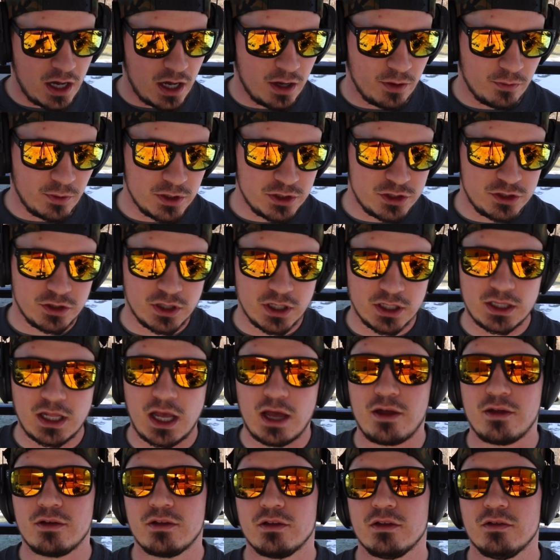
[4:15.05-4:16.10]
once you get
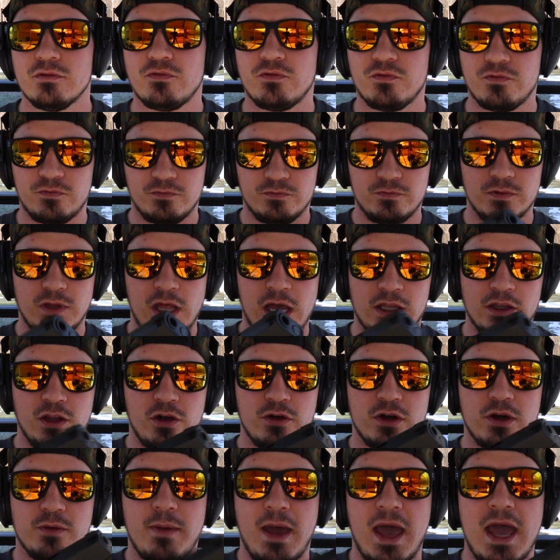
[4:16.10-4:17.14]
that
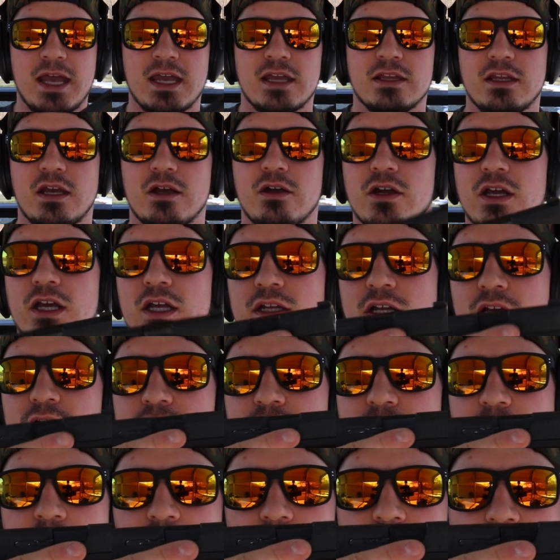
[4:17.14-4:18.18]
loaded mag in there, it
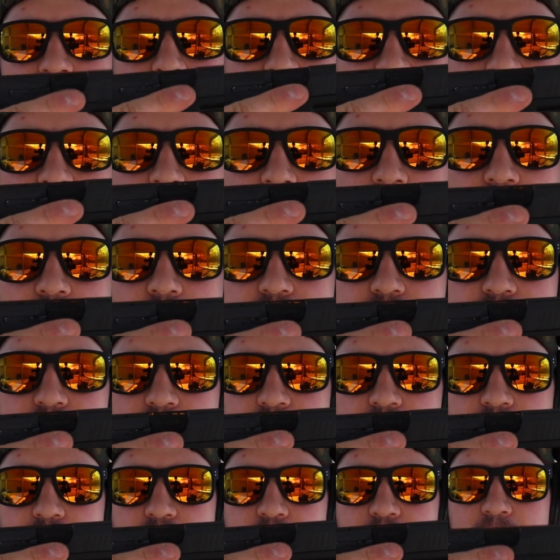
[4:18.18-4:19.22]
does kind of even it out just
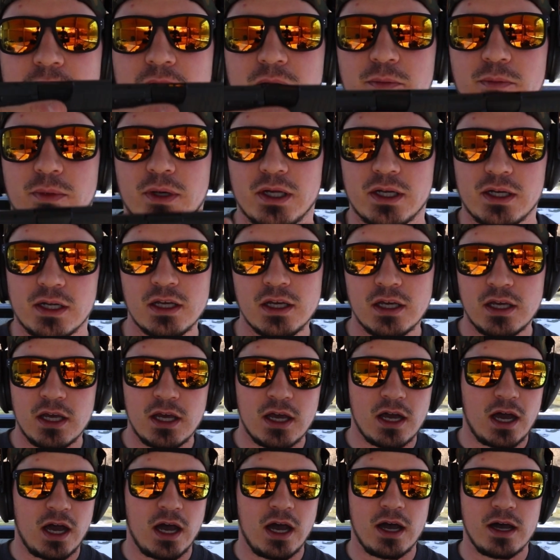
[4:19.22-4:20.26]
a little bit. But
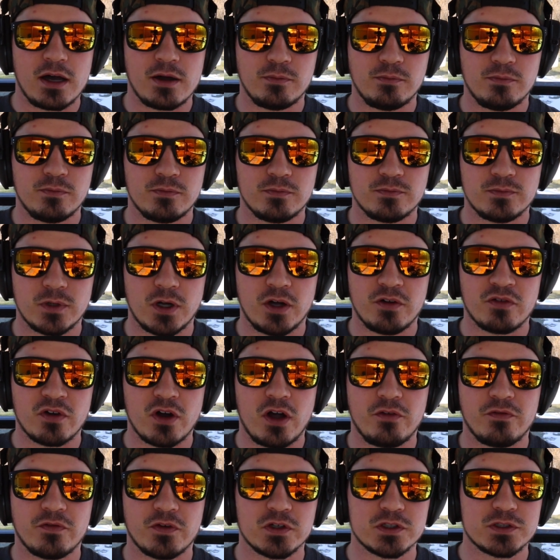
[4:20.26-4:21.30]

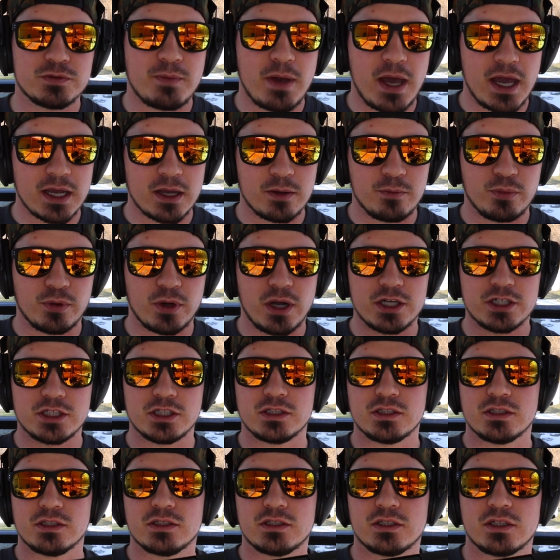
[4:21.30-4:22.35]
overall, first mag
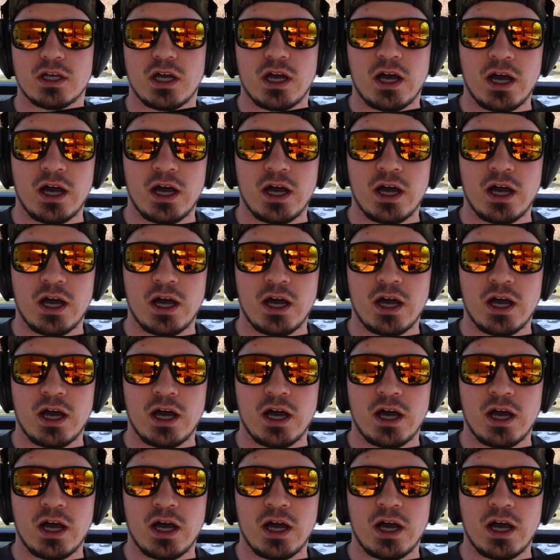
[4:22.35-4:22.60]
impressions,